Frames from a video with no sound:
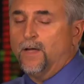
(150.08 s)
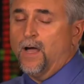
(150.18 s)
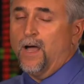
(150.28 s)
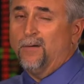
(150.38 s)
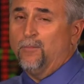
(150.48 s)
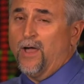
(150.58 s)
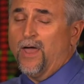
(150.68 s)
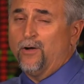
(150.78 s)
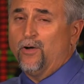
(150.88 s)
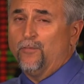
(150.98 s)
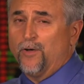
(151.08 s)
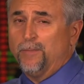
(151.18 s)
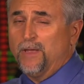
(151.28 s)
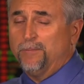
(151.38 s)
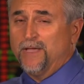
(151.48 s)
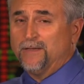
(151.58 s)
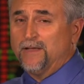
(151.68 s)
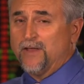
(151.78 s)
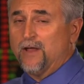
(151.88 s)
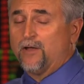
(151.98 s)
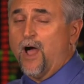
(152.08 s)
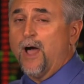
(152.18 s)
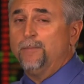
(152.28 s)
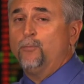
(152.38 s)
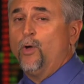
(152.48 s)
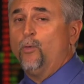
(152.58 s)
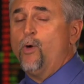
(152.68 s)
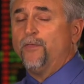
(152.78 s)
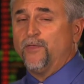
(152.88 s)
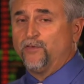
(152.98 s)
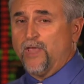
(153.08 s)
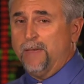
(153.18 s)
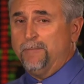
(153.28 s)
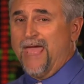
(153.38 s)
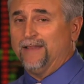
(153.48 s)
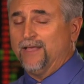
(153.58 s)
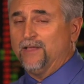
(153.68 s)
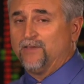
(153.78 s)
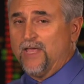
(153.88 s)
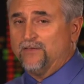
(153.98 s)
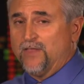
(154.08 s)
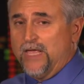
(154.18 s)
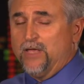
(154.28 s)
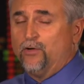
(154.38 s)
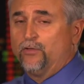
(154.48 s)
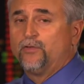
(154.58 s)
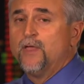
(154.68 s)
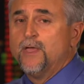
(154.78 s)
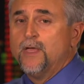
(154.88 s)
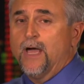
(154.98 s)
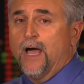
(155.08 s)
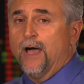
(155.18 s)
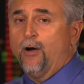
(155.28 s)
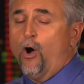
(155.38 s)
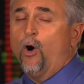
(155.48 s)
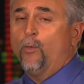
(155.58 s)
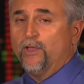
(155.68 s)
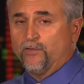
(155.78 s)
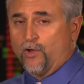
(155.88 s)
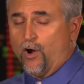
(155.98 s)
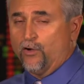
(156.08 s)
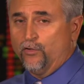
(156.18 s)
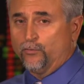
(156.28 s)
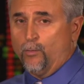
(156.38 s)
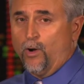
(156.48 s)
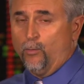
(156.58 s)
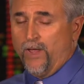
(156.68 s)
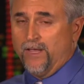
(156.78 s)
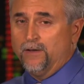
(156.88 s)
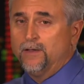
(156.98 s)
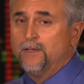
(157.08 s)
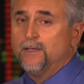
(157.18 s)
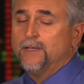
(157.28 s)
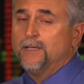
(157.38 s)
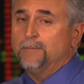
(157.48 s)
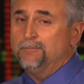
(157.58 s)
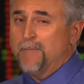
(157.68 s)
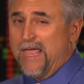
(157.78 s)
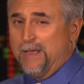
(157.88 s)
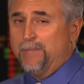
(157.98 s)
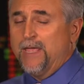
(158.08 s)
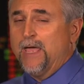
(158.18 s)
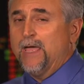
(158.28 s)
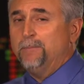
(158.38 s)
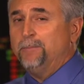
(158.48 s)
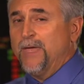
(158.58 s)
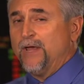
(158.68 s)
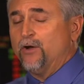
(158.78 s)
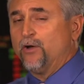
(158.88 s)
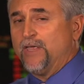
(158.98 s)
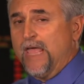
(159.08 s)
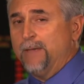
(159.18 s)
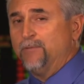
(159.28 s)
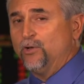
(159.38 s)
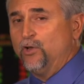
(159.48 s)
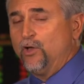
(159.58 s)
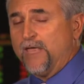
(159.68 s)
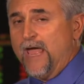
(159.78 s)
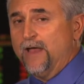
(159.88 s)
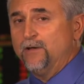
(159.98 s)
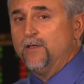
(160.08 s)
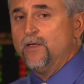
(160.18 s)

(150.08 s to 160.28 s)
Um, well, I don't know if it'll be a big letdown. Kolb will want this game badly. It's against the Eagles. Uh, always the Cardinals want to win. Maybe a bigger game to look at.